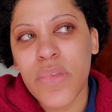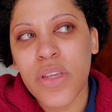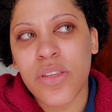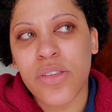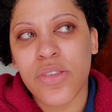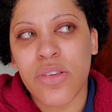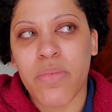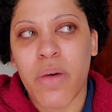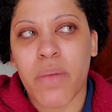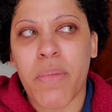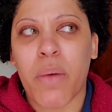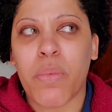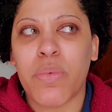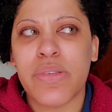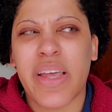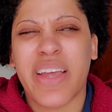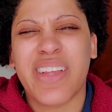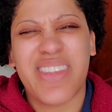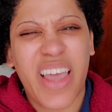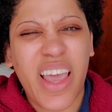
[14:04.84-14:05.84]
So my mom
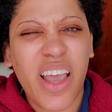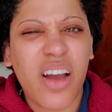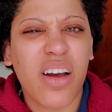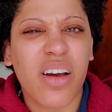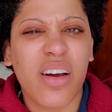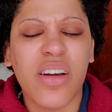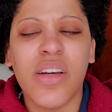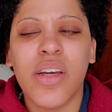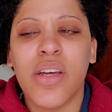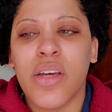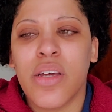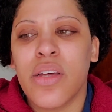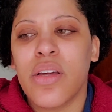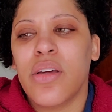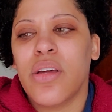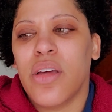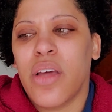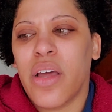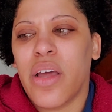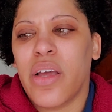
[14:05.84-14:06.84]
was like, take her.
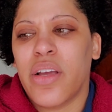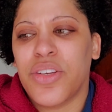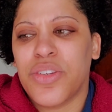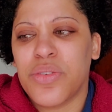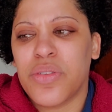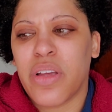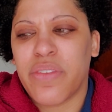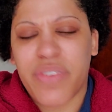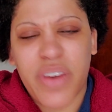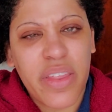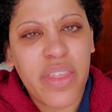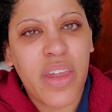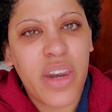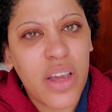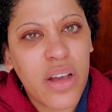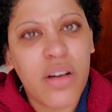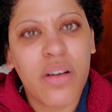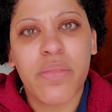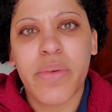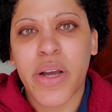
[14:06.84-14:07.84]
And she was like,
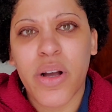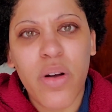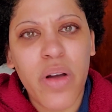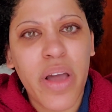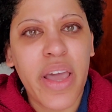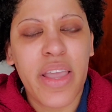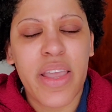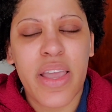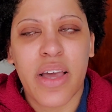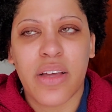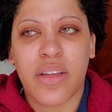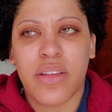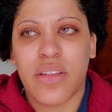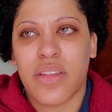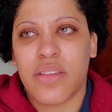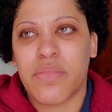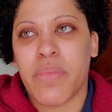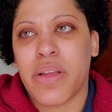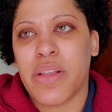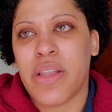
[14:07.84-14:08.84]
Federico, ve con ella.
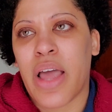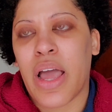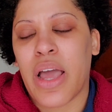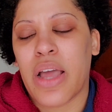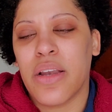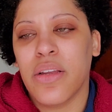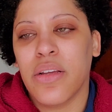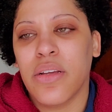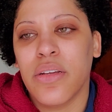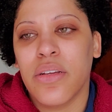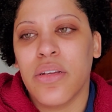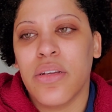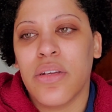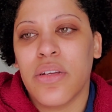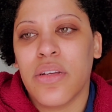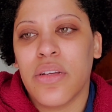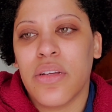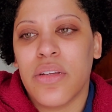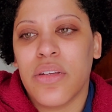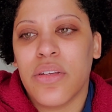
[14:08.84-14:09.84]
That's my dad.
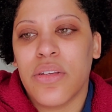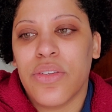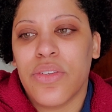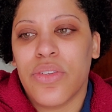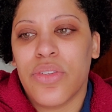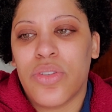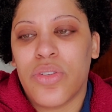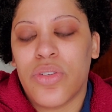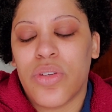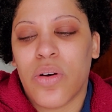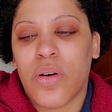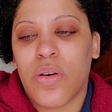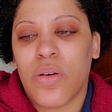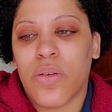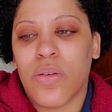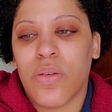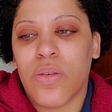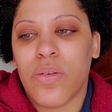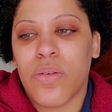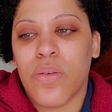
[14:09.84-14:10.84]

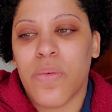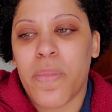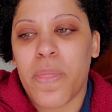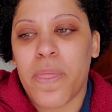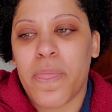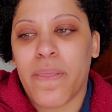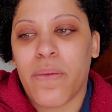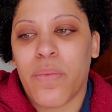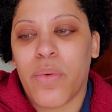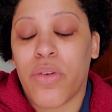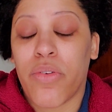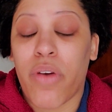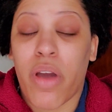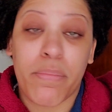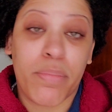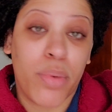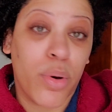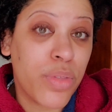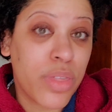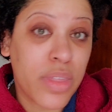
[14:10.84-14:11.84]
So we
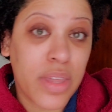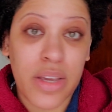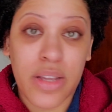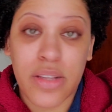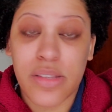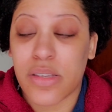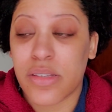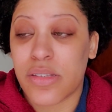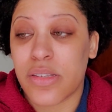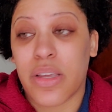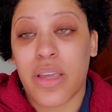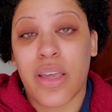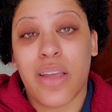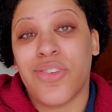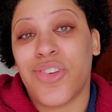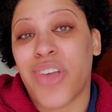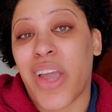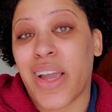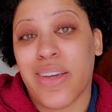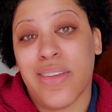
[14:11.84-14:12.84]
grabbed both kids because,
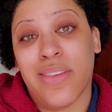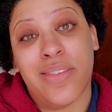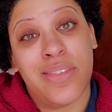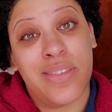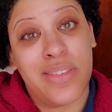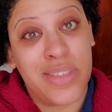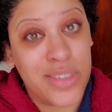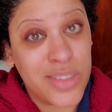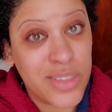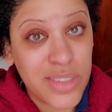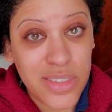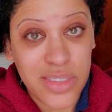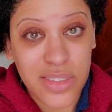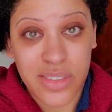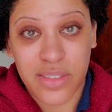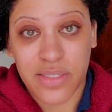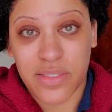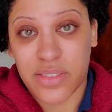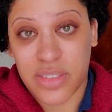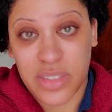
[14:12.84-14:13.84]
again, Jack is still
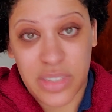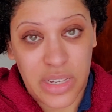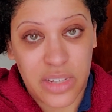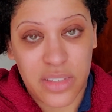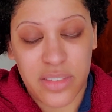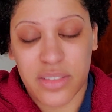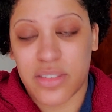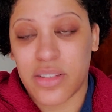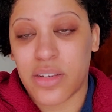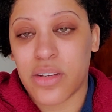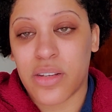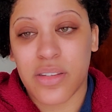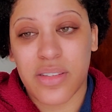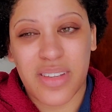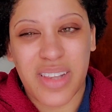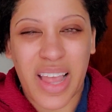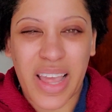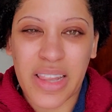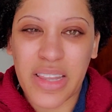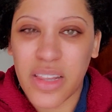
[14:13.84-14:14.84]
sick, still
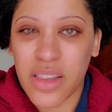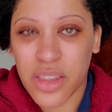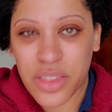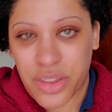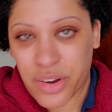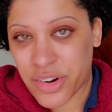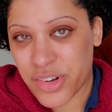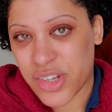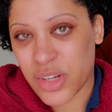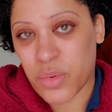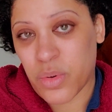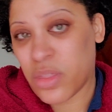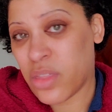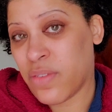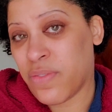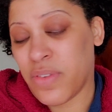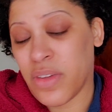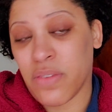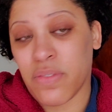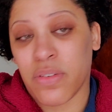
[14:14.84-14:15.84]
slightly lethargic with the
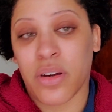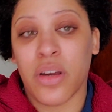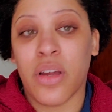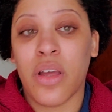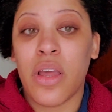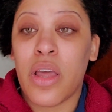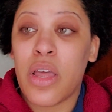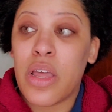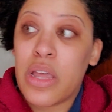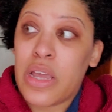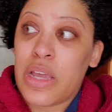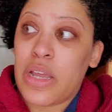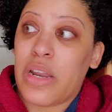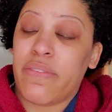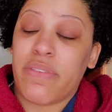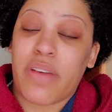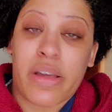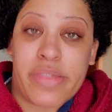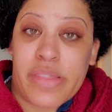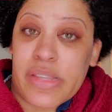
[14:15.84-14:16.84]
fever. And
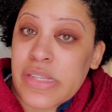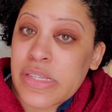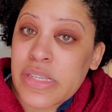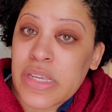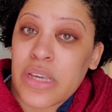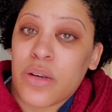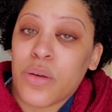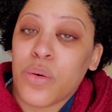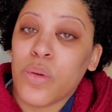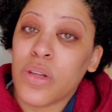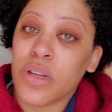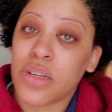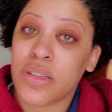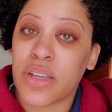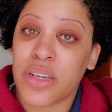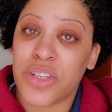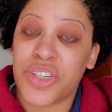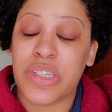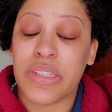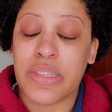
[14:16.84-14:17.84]
I've got this kid who looks
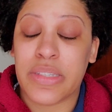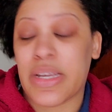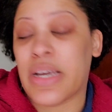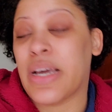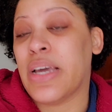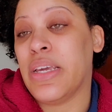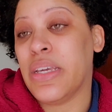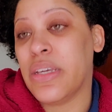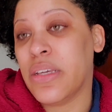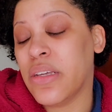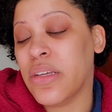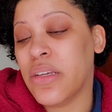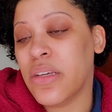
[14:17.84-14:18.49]
like she's dying.